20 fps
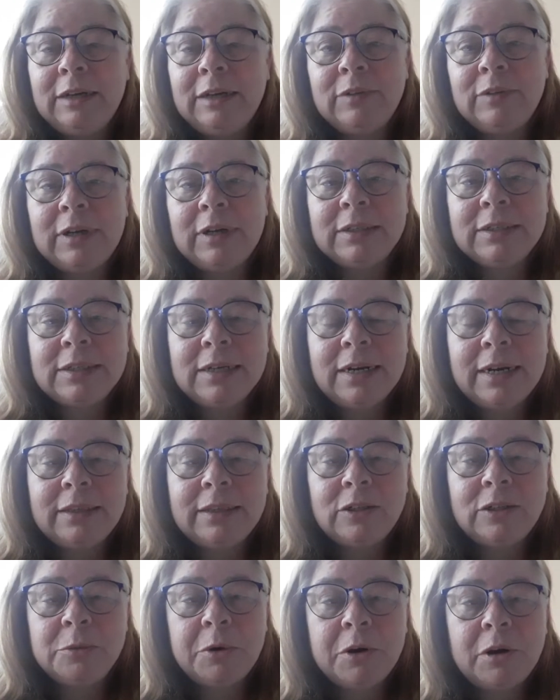If not tonight,
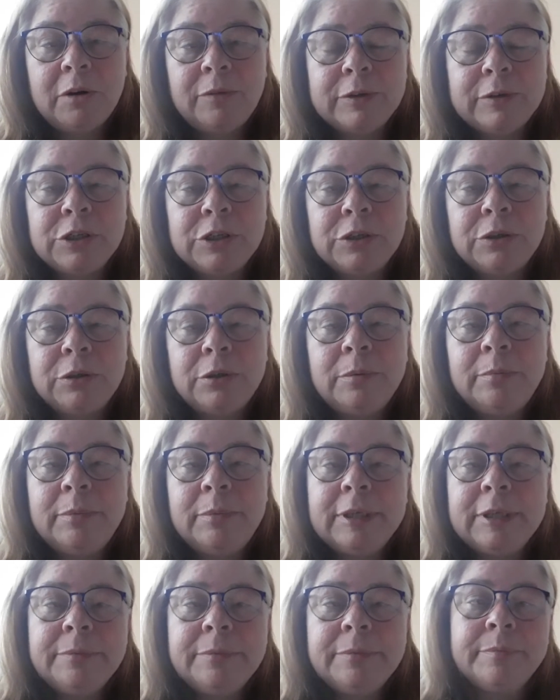then tomorrow for sure.
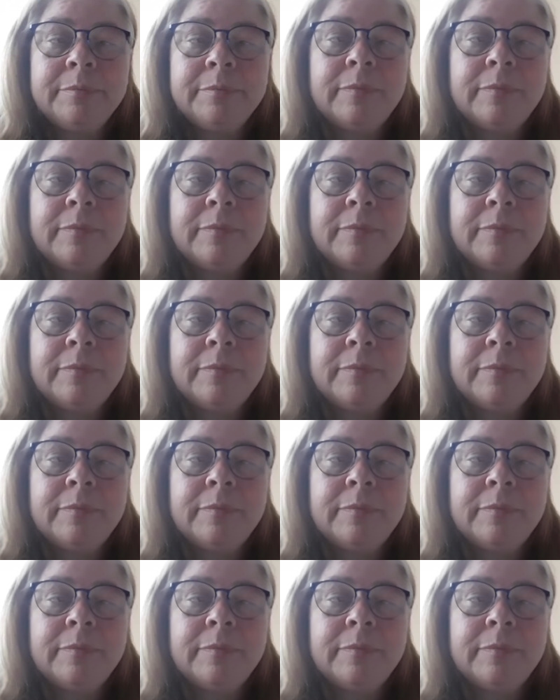But